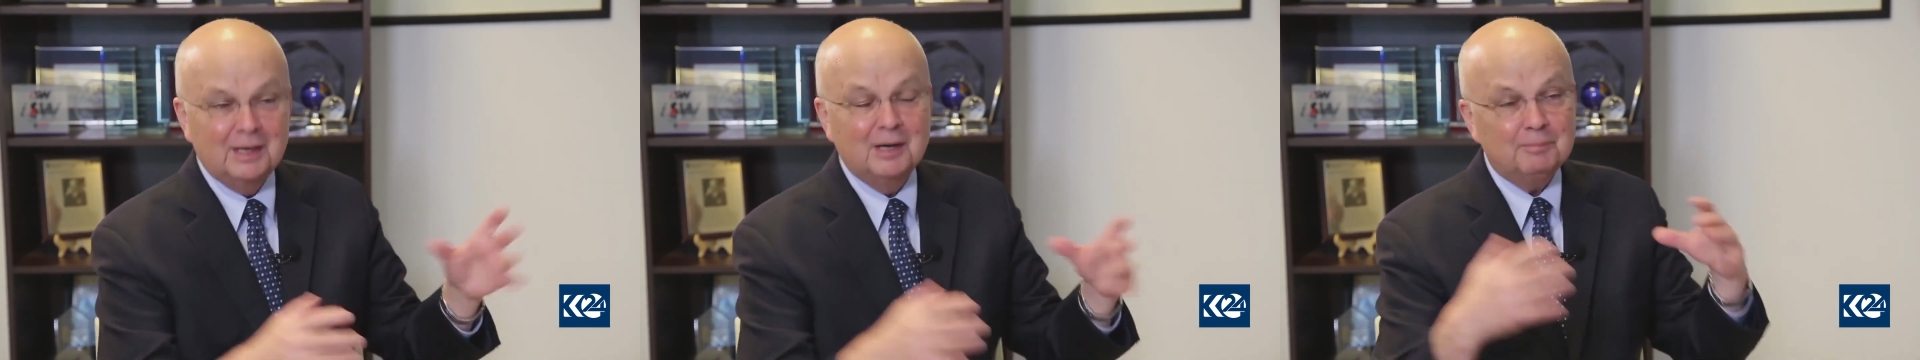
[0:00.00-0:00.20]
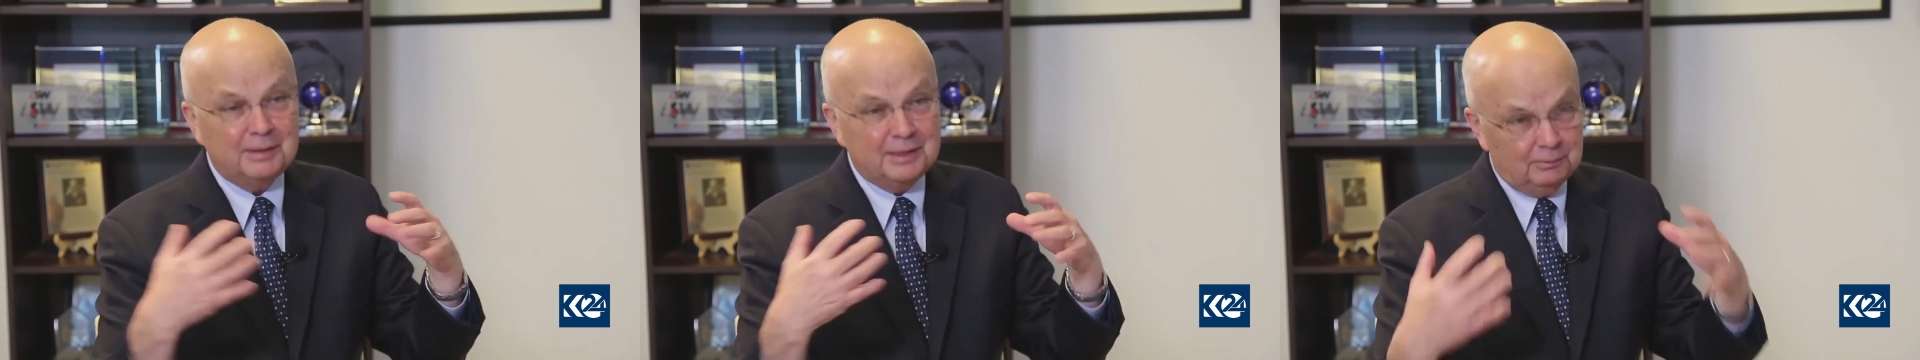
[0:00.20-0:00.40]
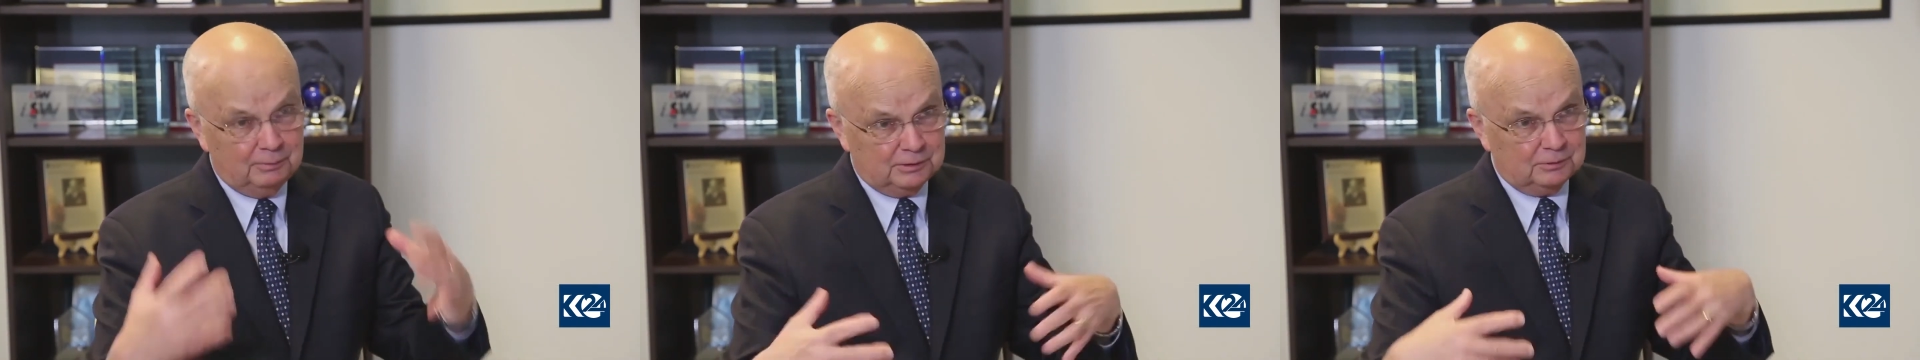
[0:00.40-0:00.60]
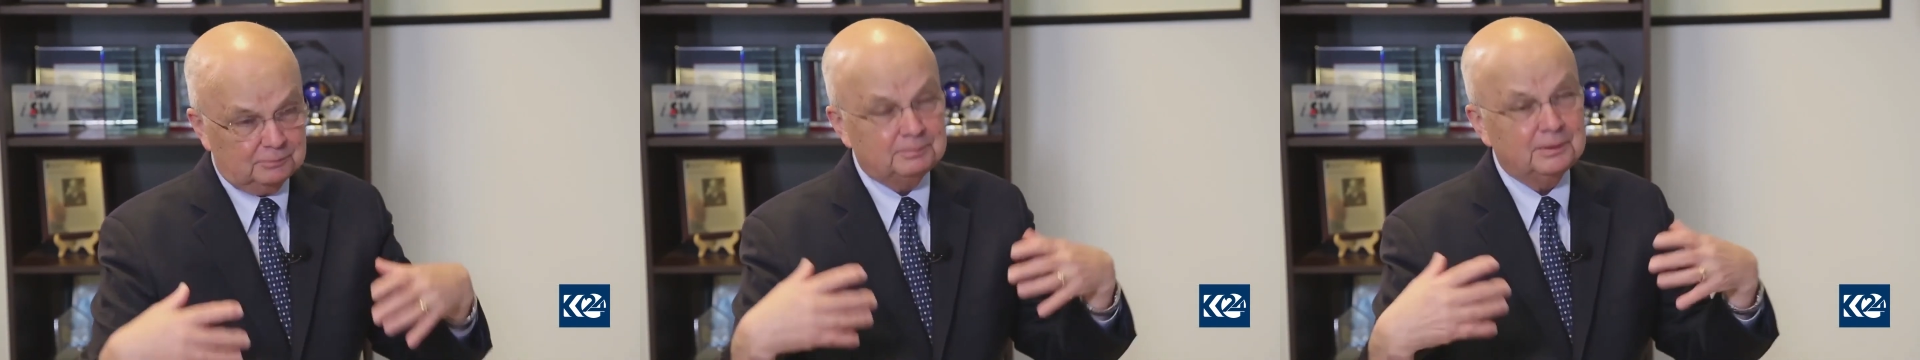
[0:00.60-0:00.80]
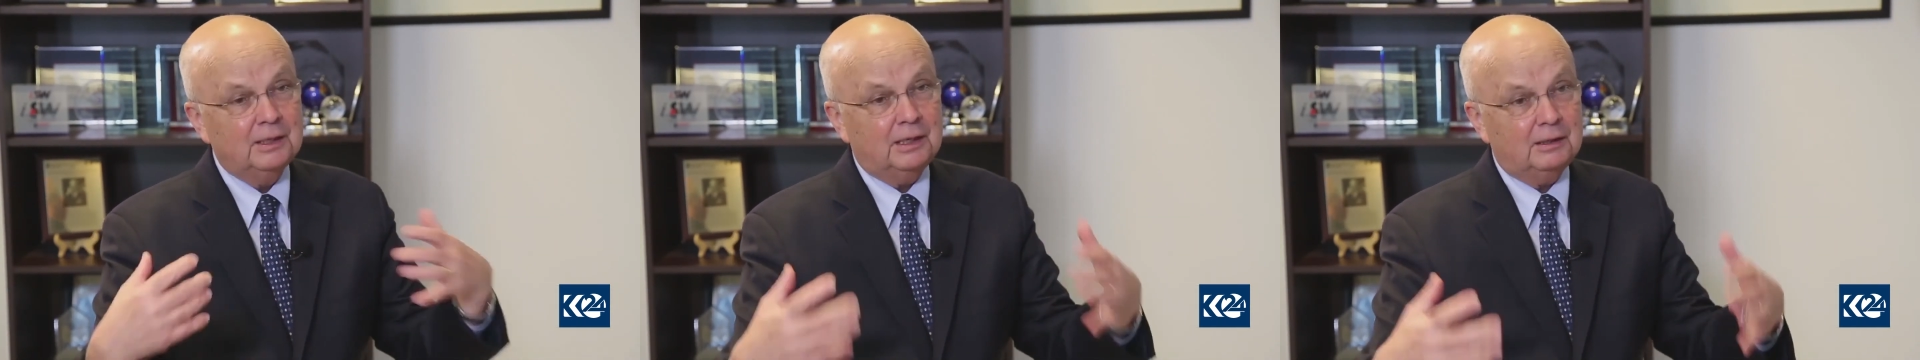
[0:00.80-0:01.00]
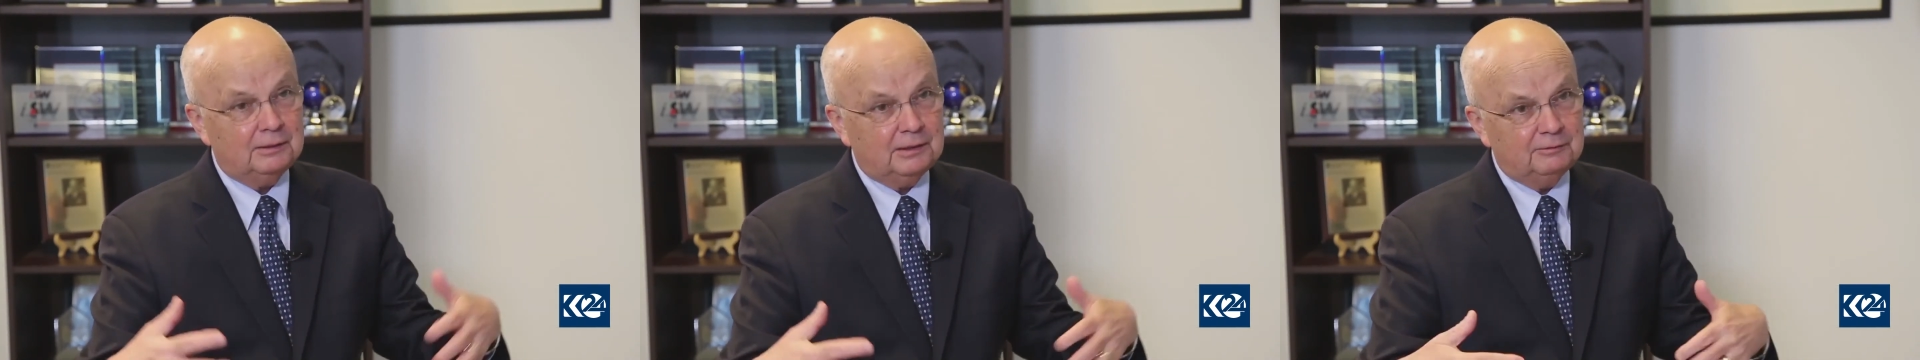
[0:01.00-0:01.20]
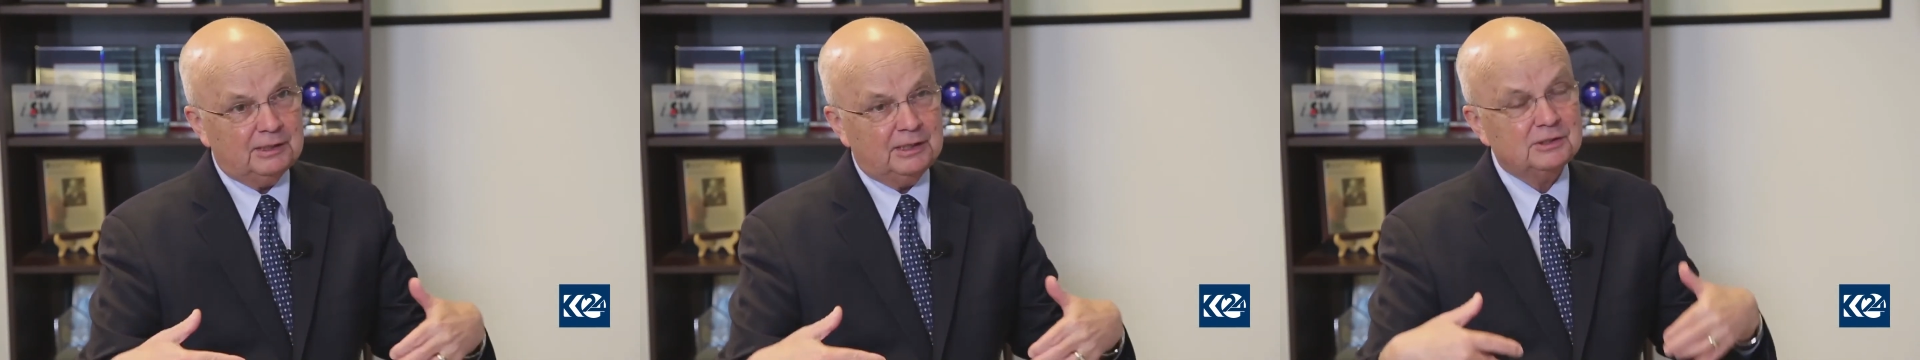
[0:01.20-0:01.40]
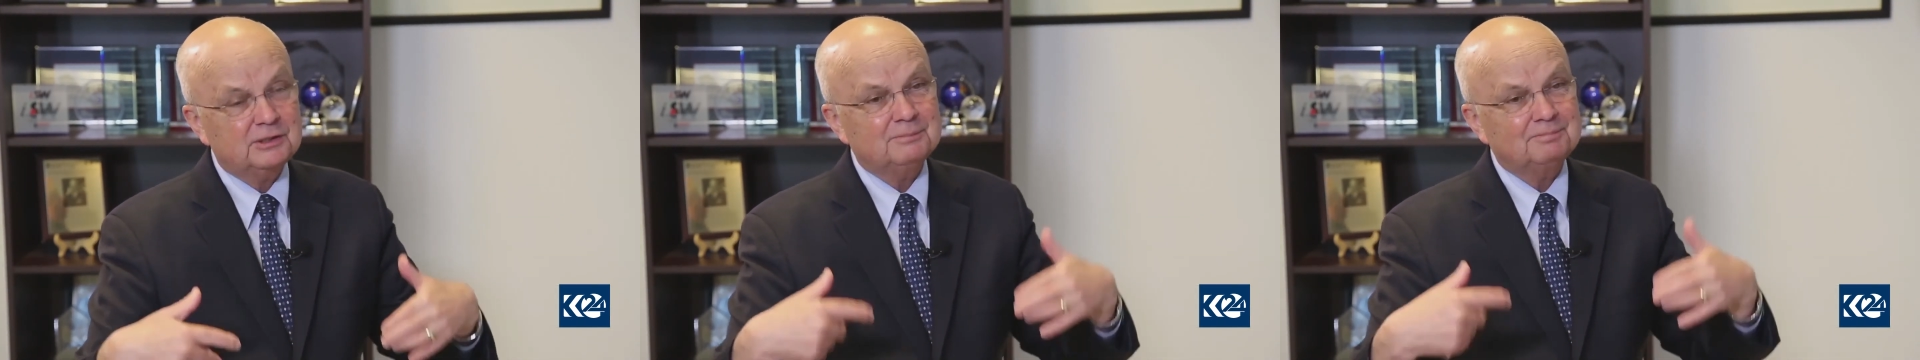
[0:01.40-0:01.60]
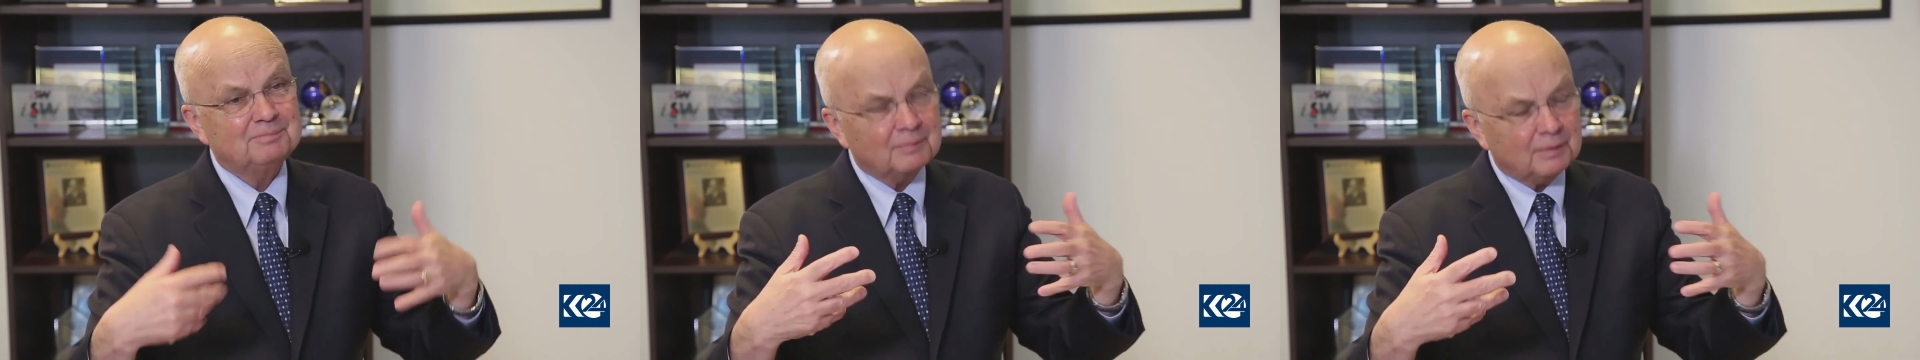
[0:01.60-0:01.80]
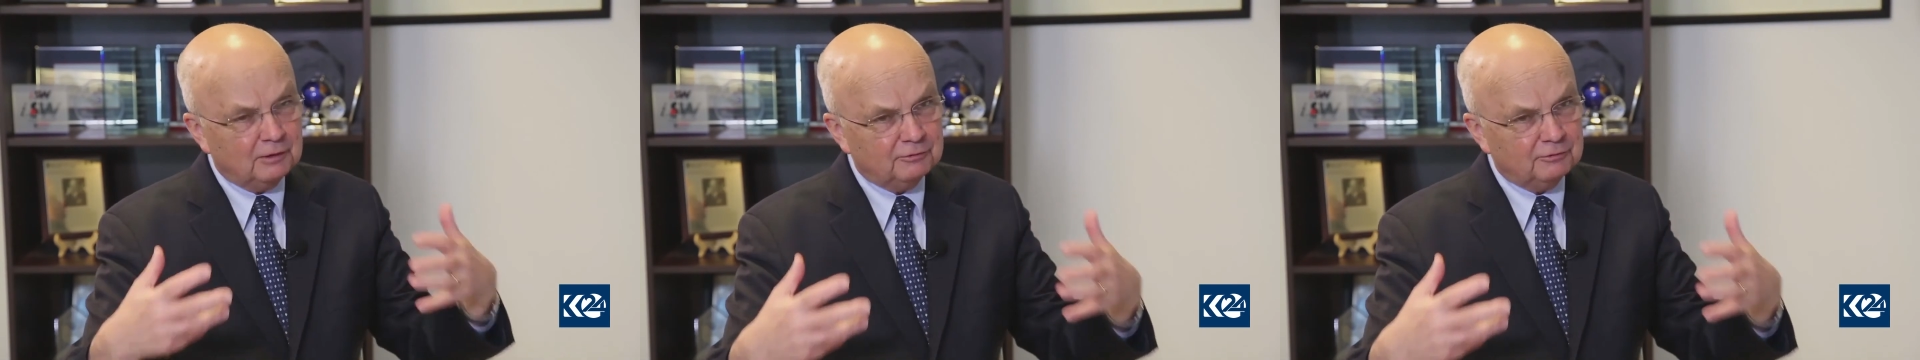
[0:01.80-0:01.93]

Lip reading: but it was a